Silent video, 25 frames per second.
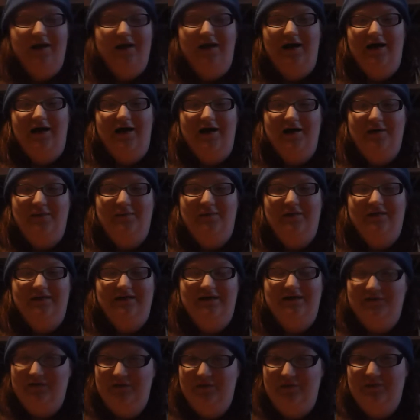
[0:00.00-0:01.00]
mwah.
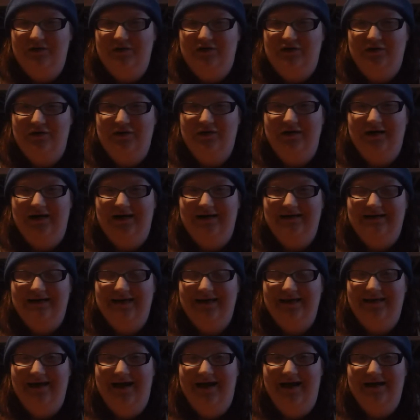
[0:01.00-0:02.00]
Definitely will be showing you guys
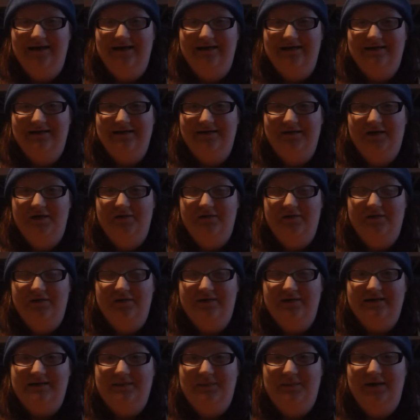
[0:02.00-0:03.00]
that lovely
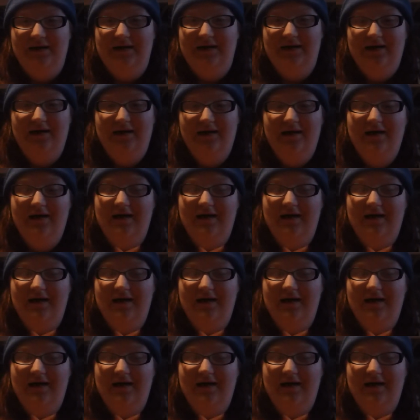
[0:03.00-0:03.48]
recipe.